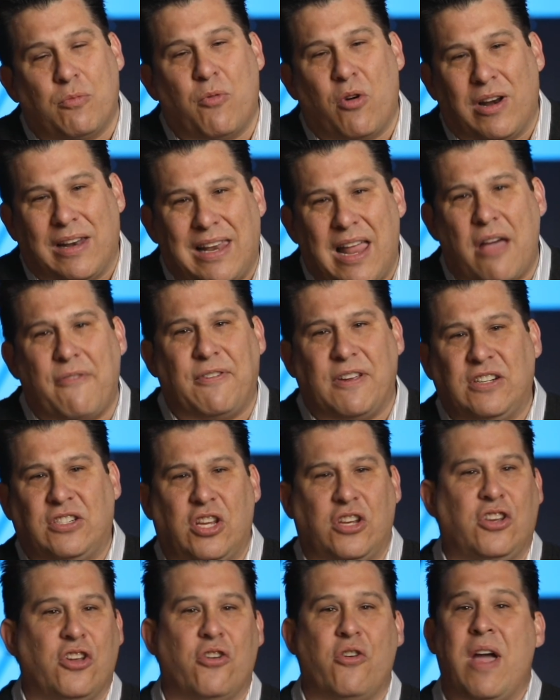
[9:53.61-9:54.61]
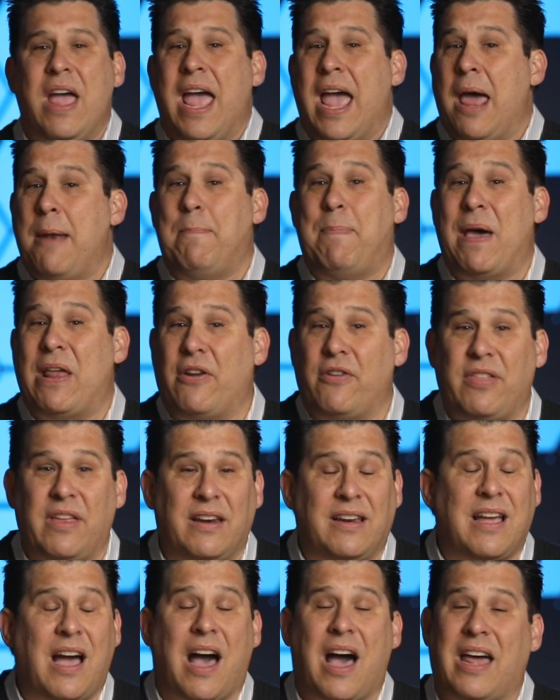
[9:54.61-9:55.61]
more loving to do, and better than
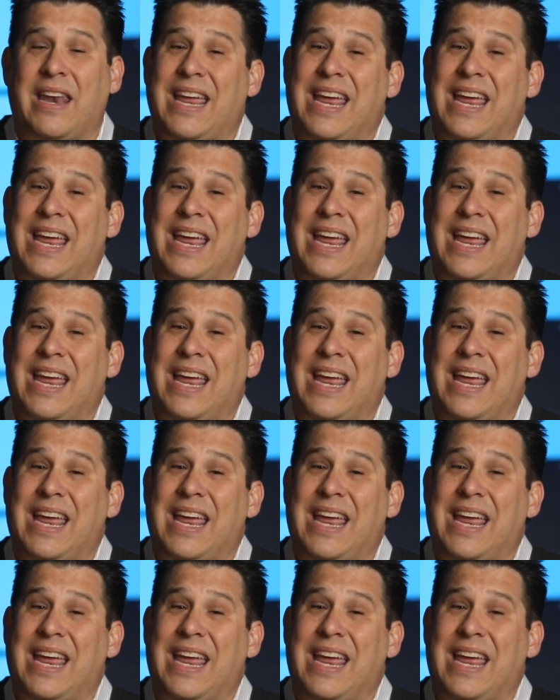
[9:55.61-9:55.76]
God.